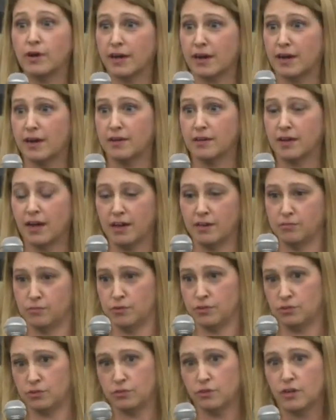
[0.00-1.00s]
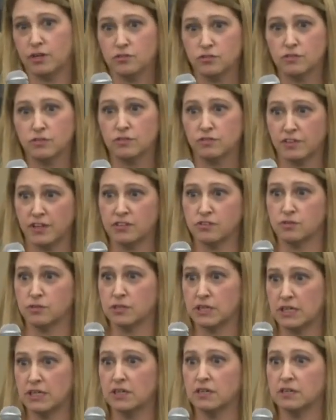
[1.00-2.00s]
I got I went through ground school and flight school
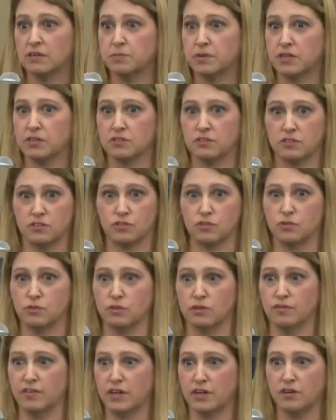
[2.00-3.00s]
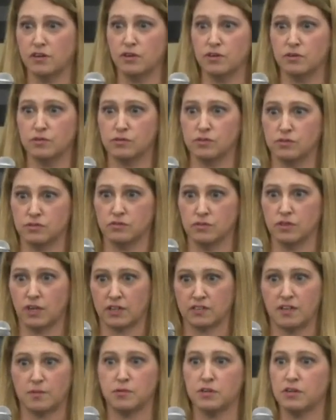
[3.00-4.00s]
here because the School of Aero
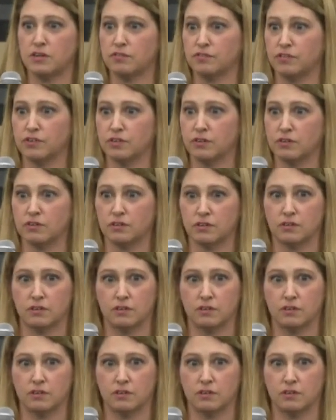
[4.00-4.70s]
accepted it for